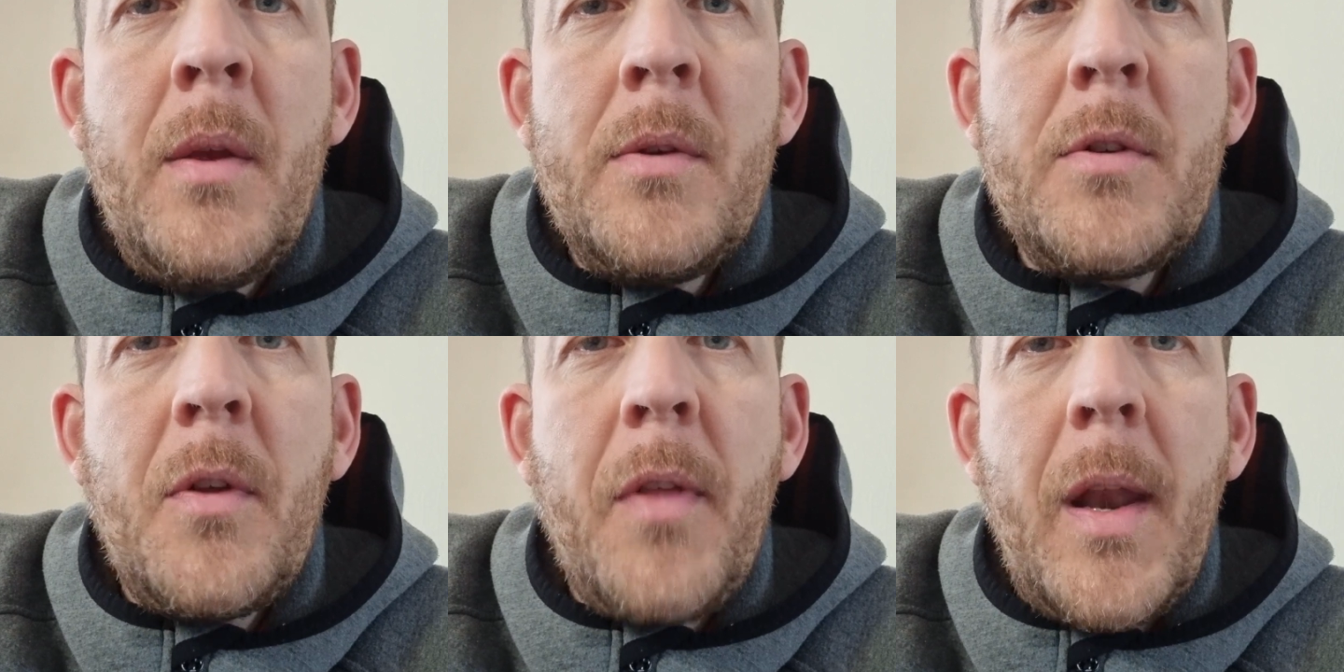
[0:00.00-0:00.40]

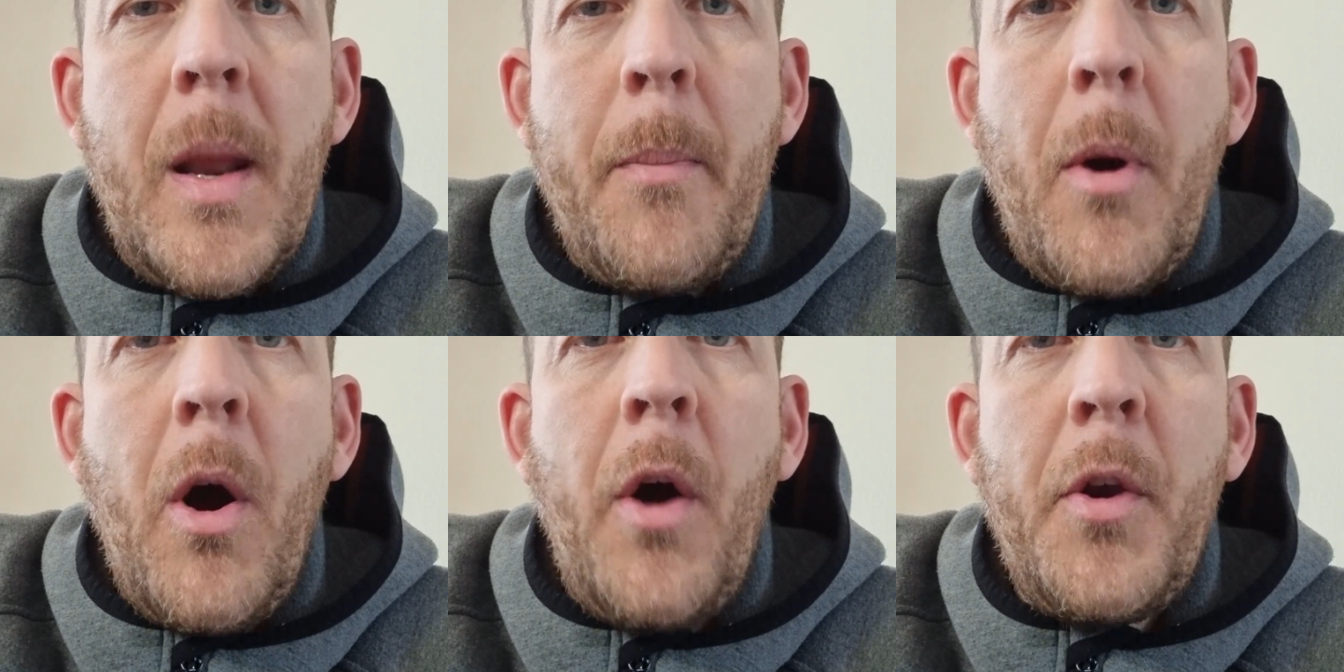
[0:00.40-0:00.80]
So then
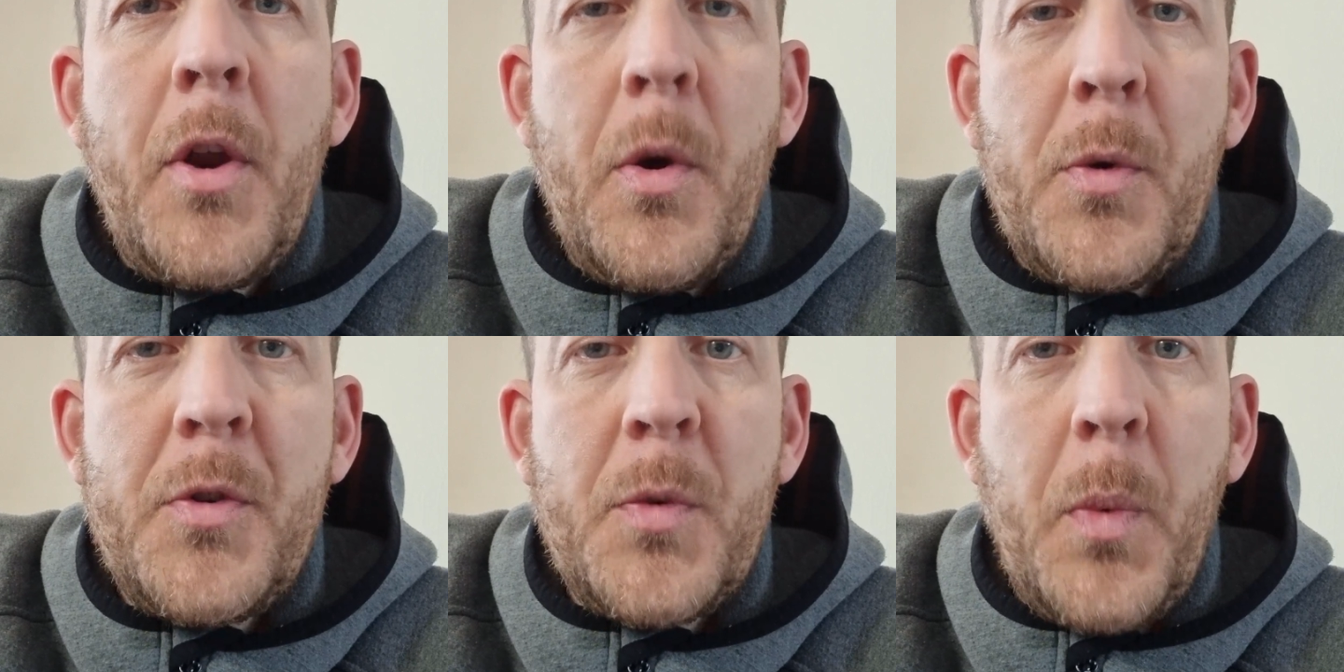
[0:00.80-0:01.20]
he bought a
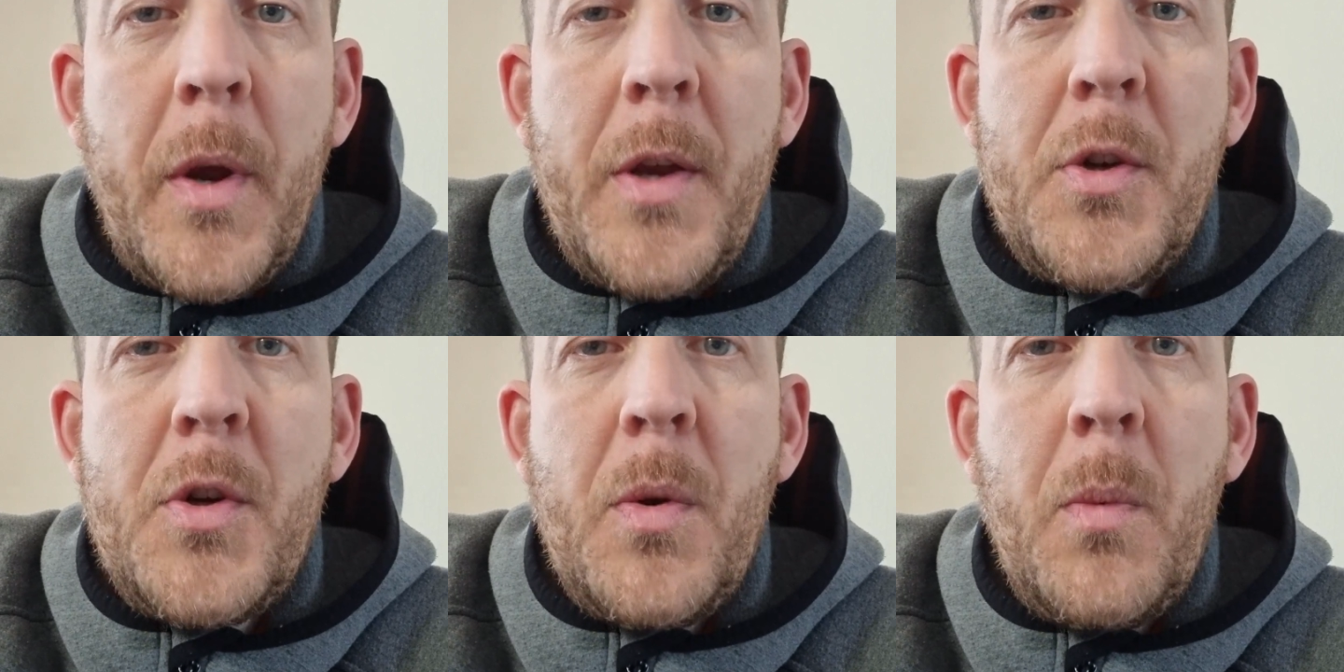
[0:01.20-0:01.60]
new
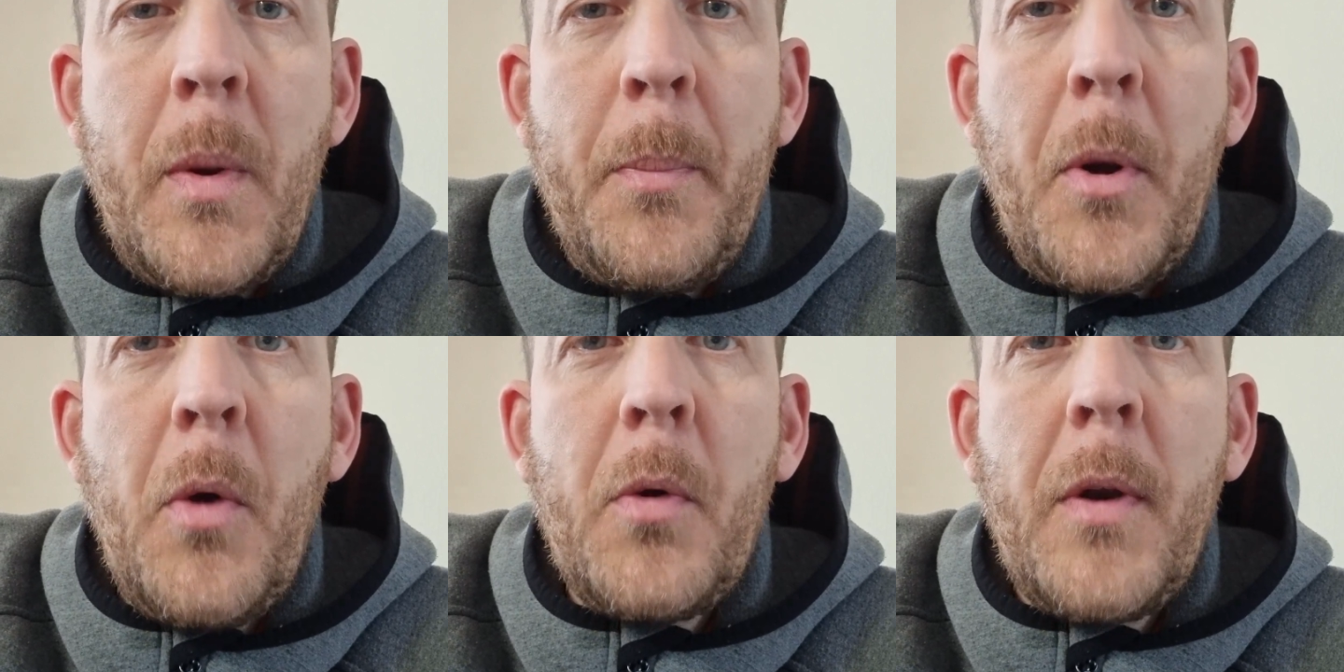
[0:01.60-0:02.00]
switch.
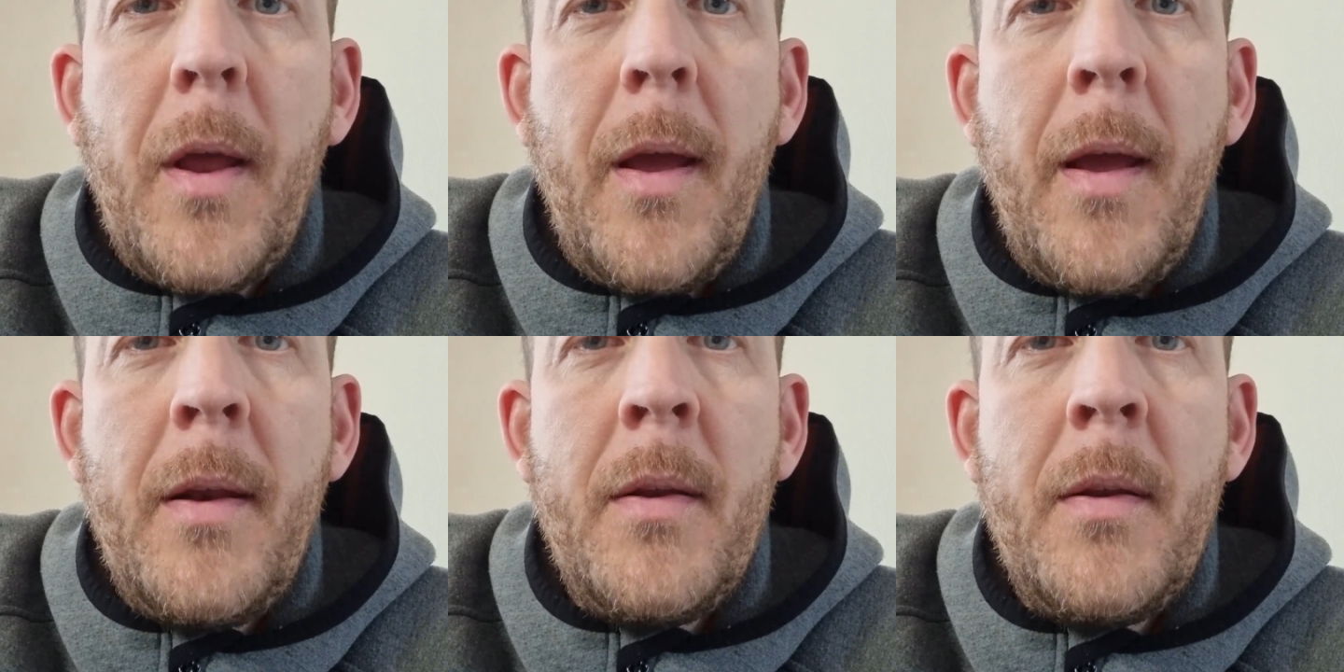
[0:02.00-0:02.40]
We plugged
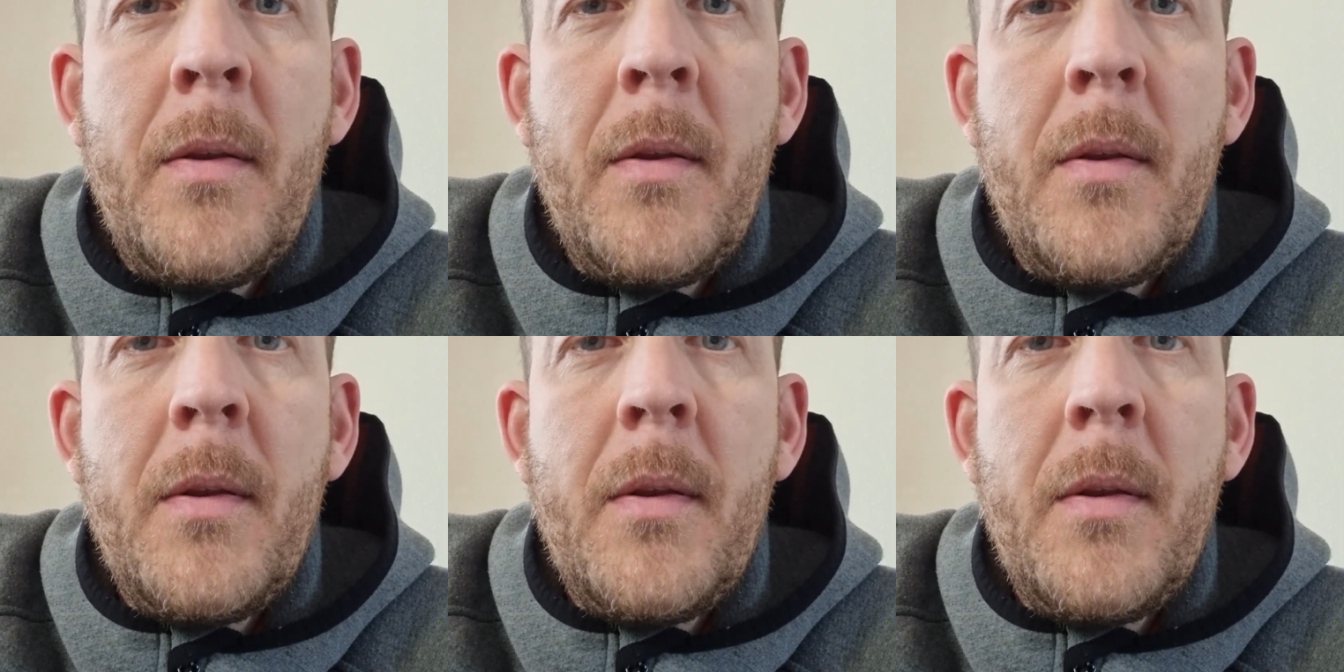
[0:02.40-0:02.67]
it in